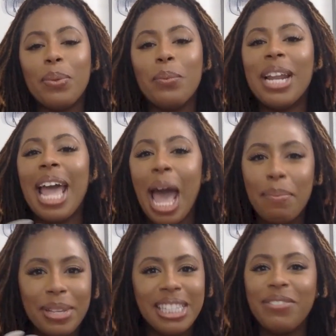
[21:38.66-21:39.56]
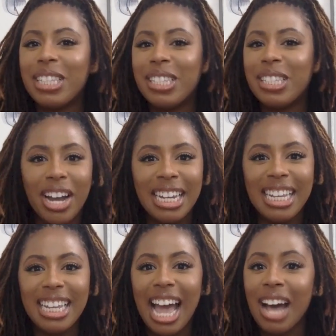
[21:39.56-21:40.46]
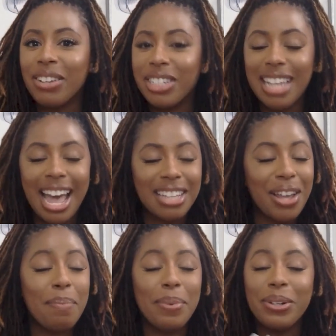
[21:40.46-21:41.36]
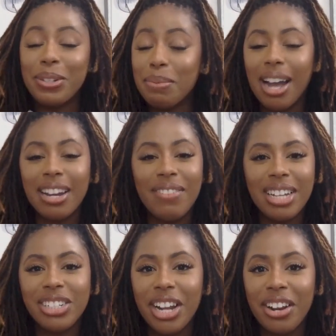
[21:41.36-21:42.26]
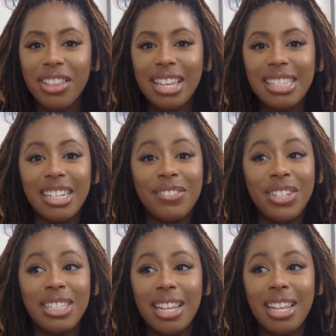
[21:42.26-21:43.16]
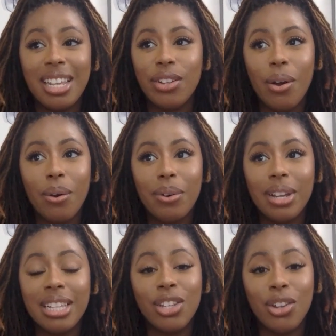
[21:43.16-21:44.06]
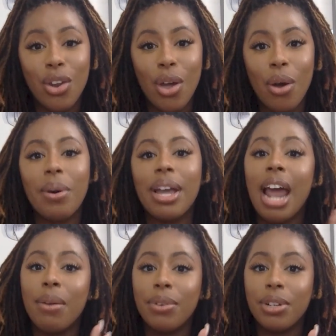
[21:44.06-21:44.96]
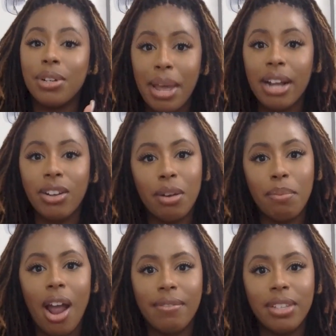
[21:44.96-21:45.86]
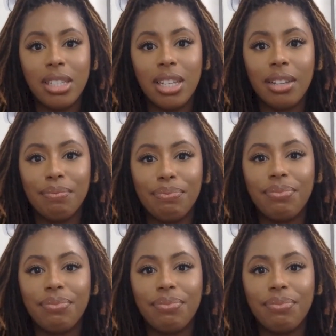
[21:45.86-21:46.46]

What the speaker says: when it happens, if it's funny, I'll just ask Harper, do you mind if I share this? And if she says no, it's a no, and I respect her privacy.